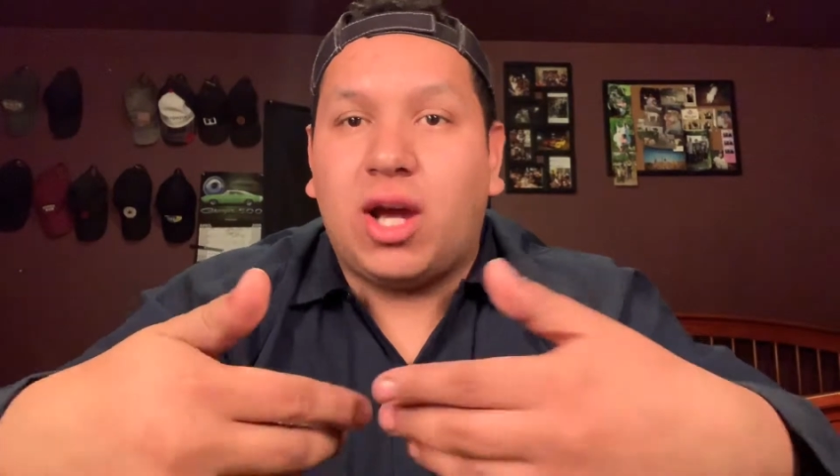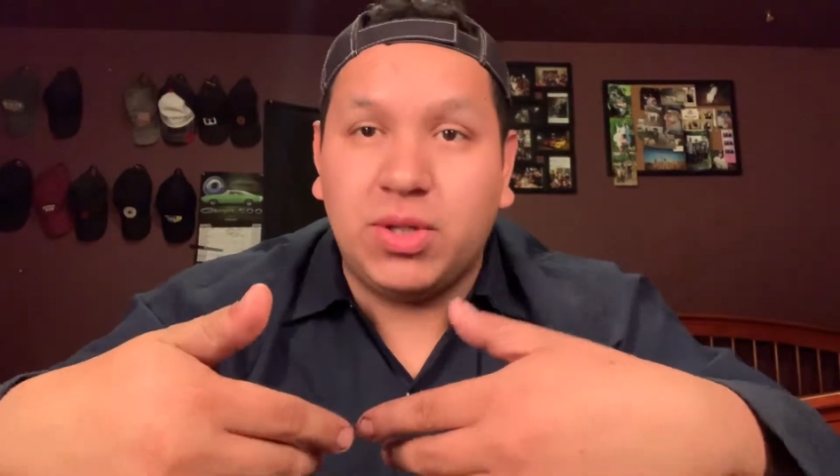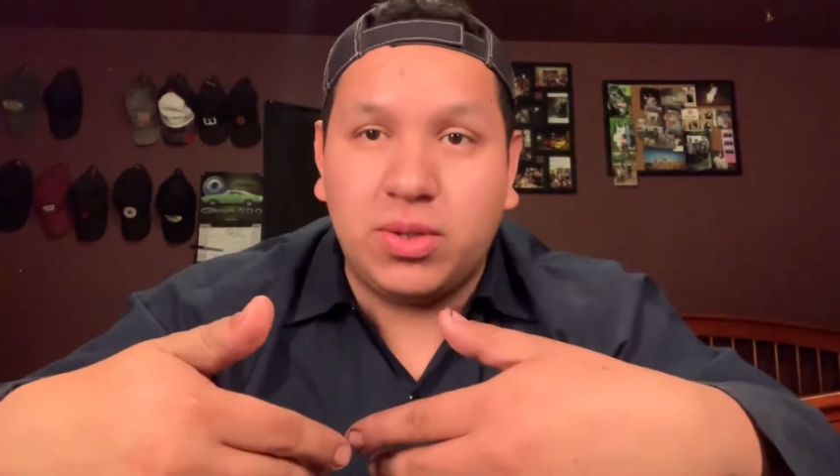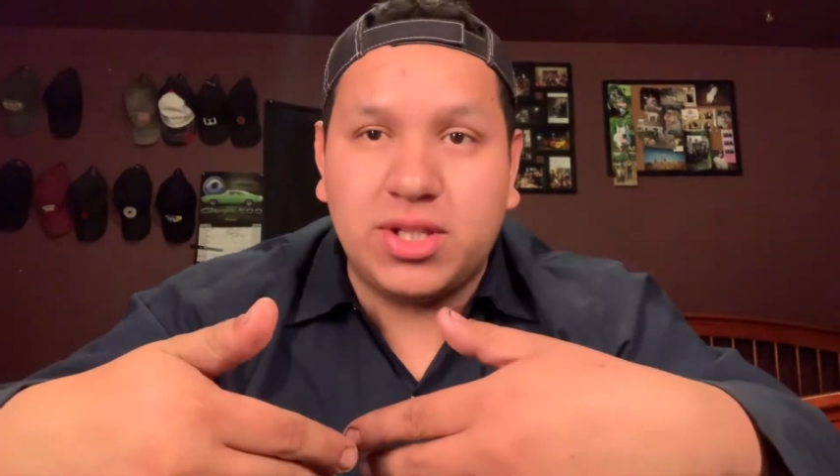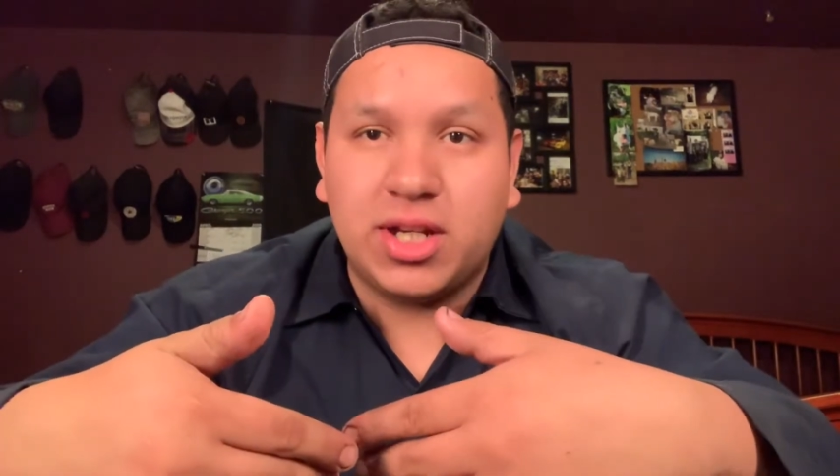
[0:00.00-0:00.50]
I'm
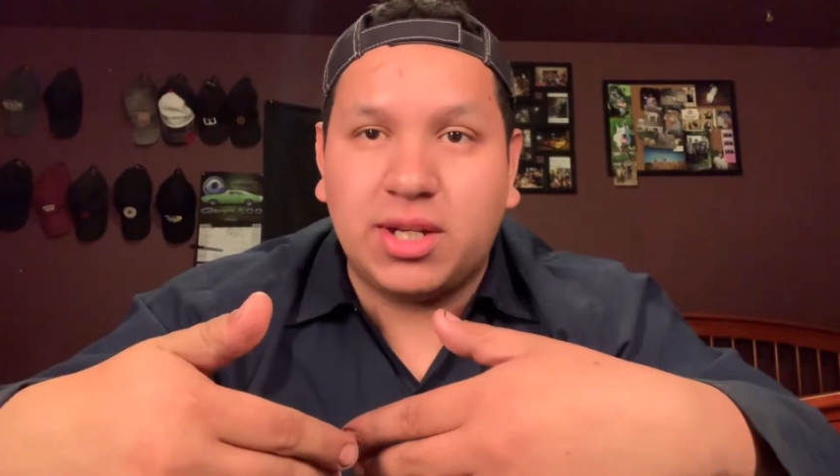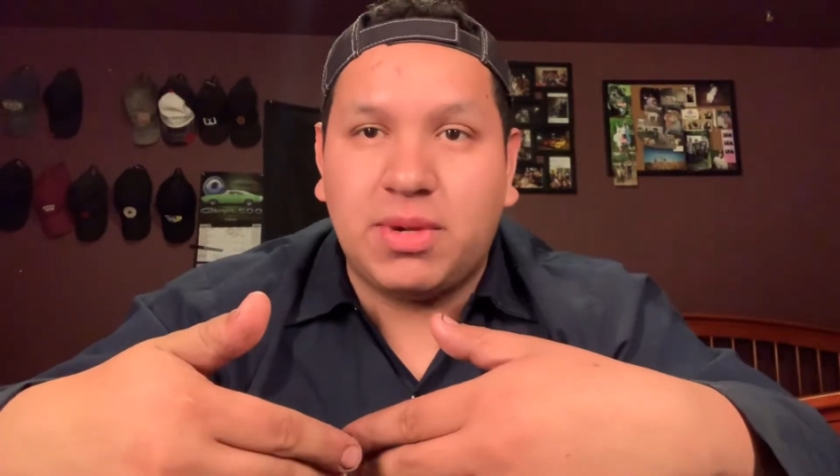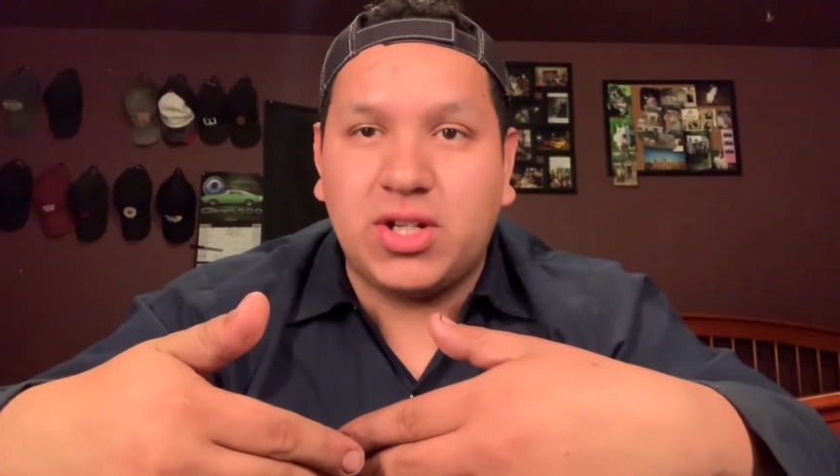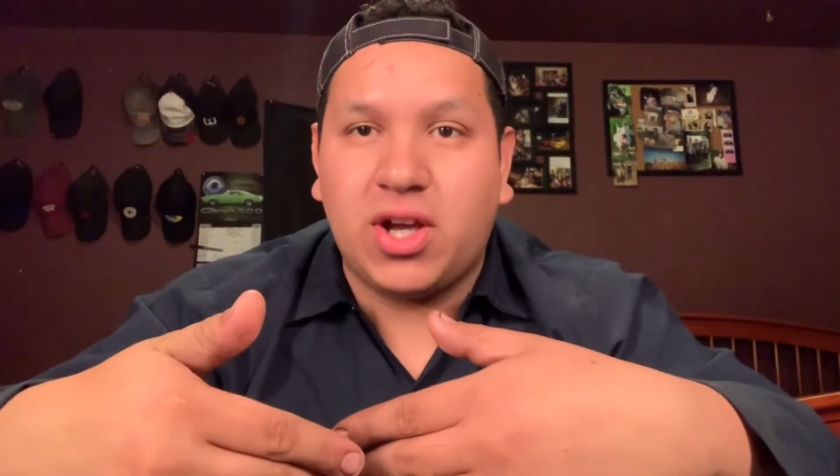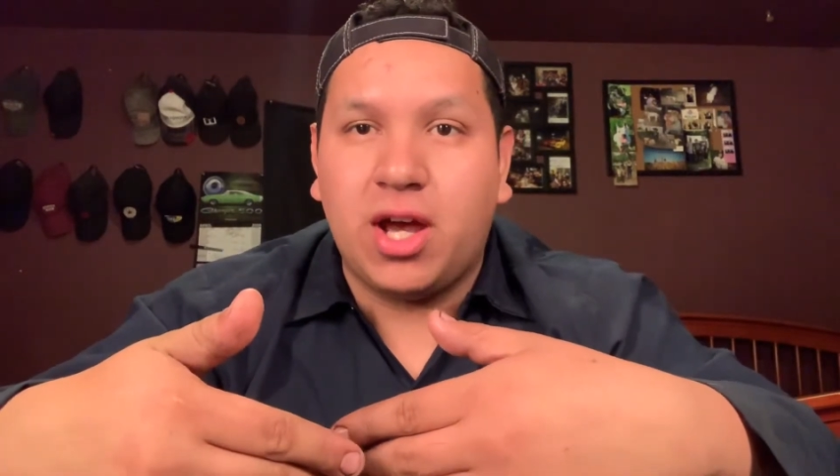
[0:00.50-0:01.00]
the only tech in
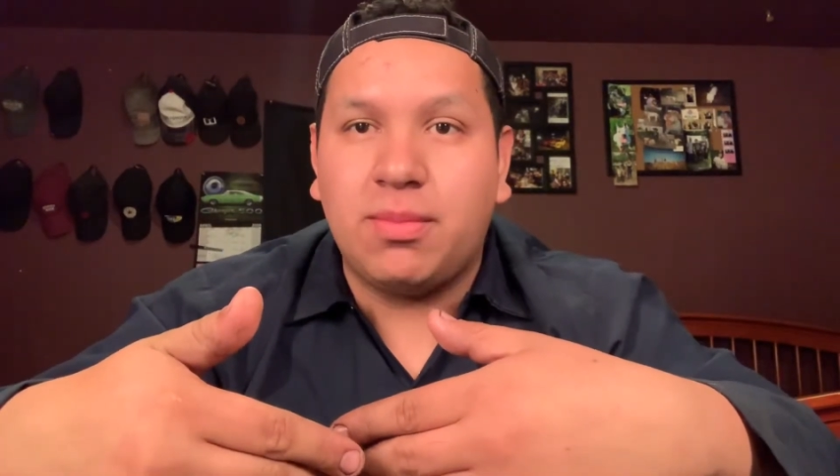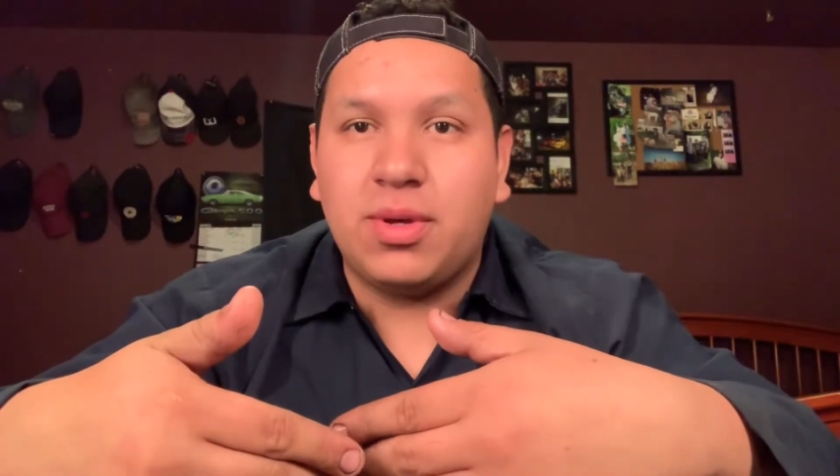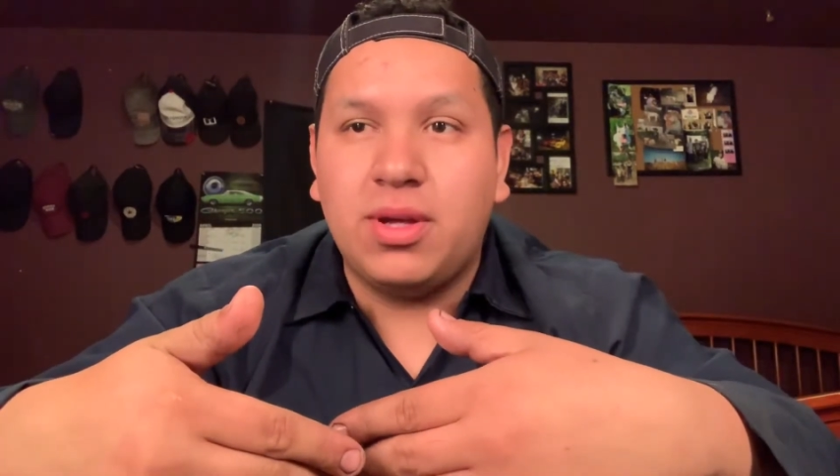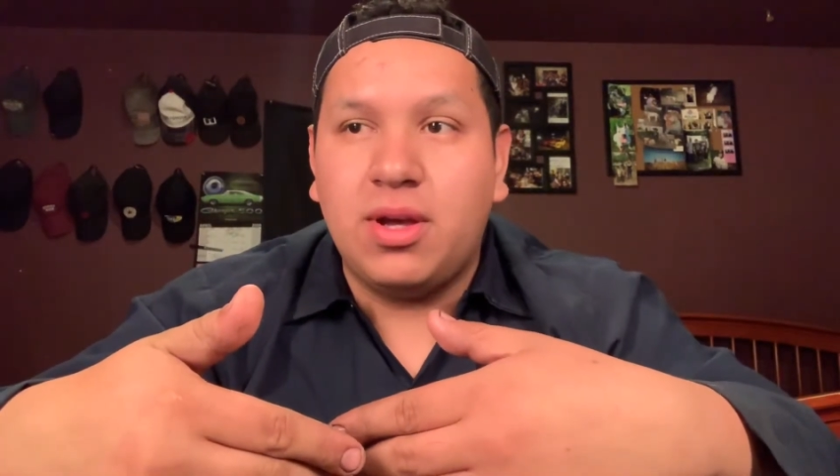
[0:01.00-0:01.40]
my shop.